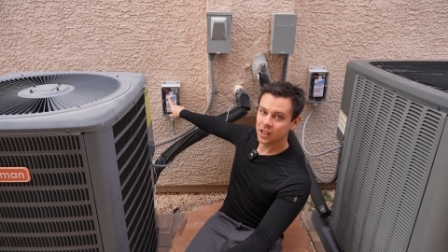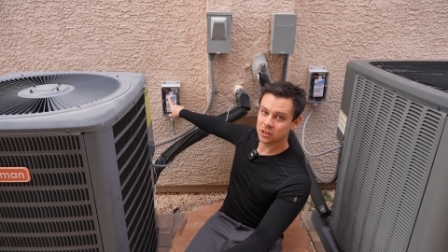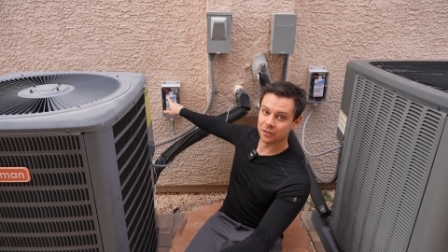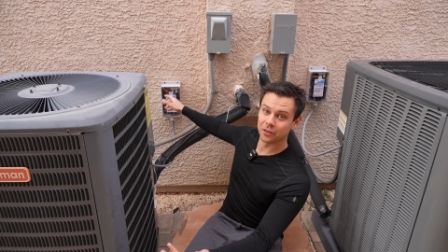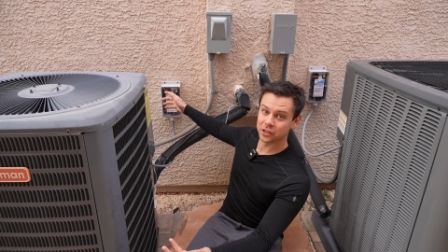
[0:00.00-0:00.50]

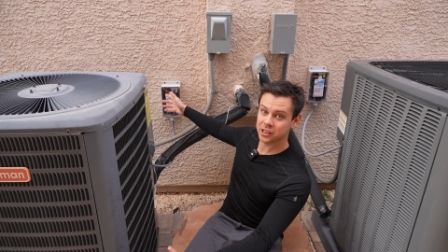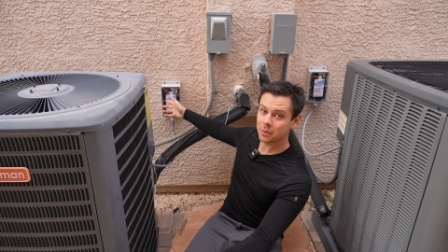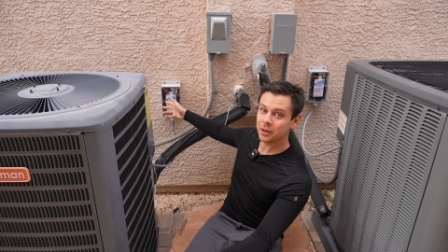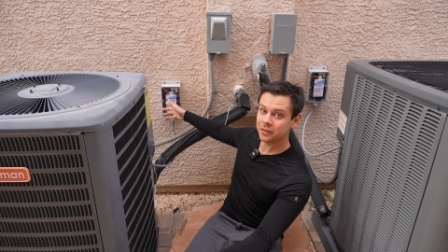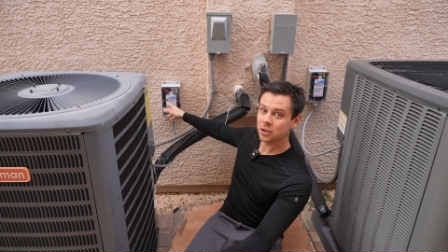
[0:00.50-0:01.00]
So for
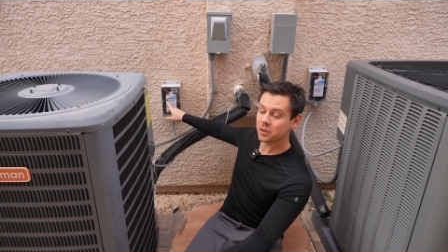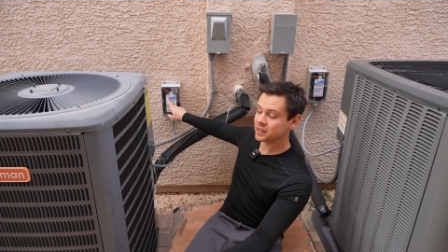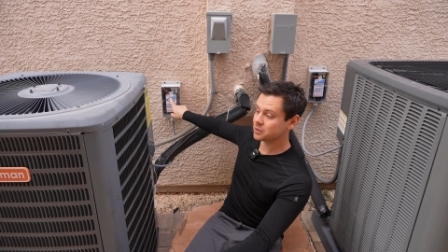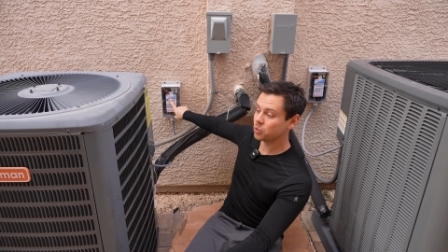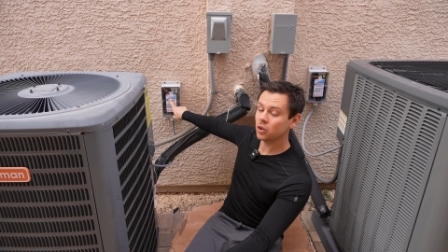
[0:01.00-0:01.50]
some of you,
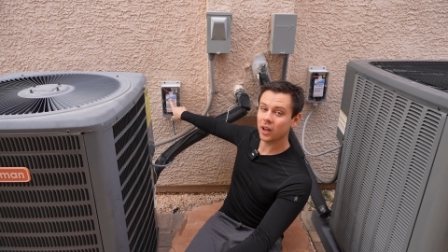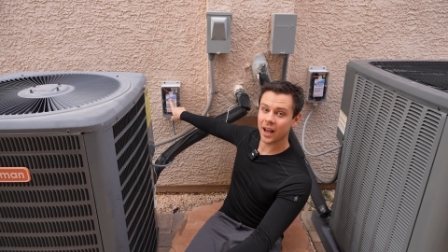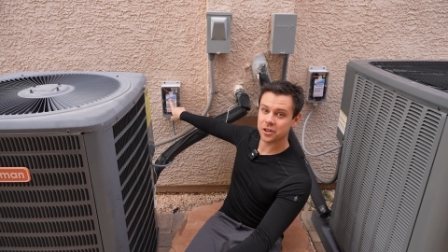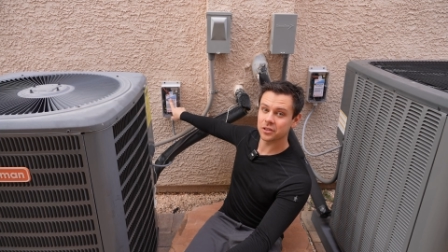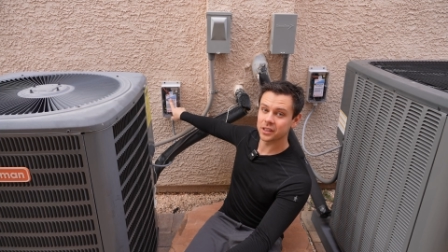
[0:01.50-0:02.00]
this will
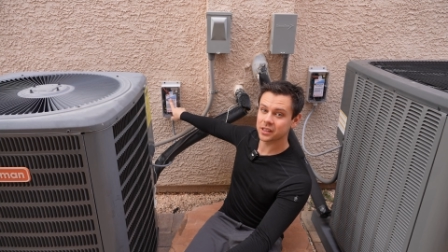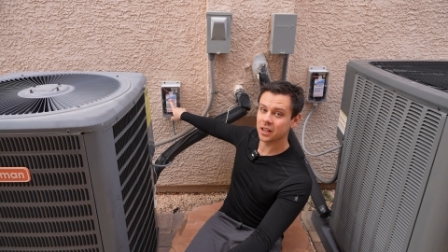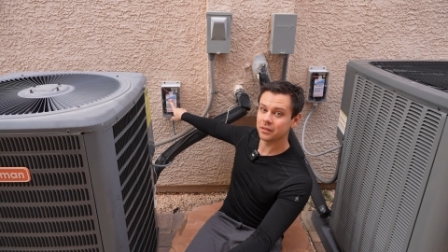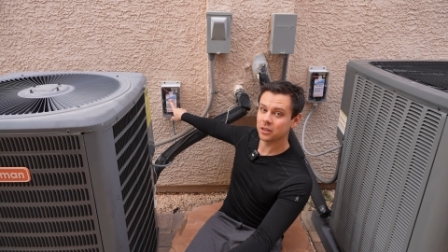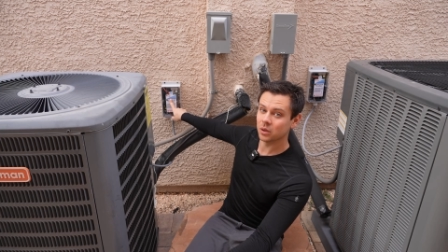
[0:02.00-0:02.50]
actually
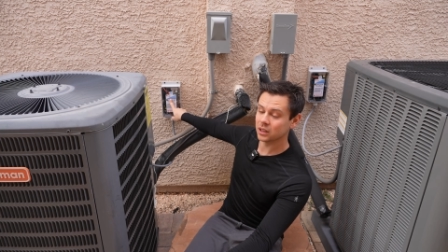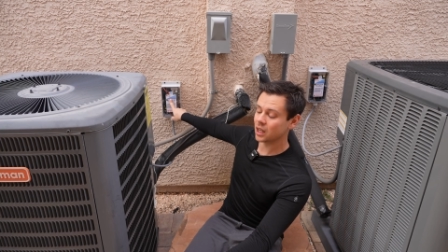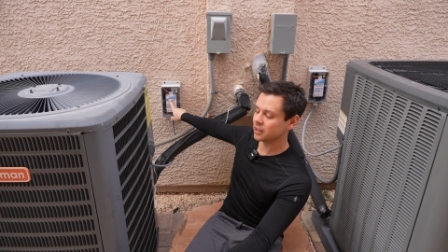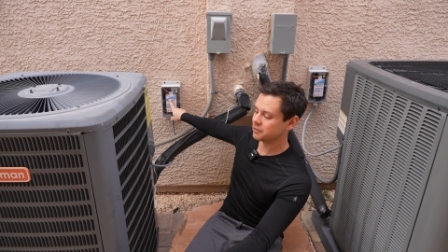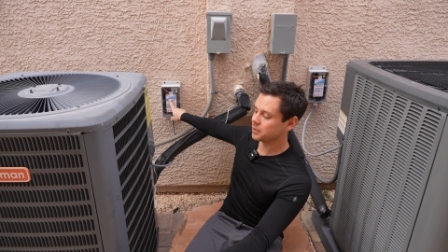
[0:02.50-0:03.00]
save you a lot of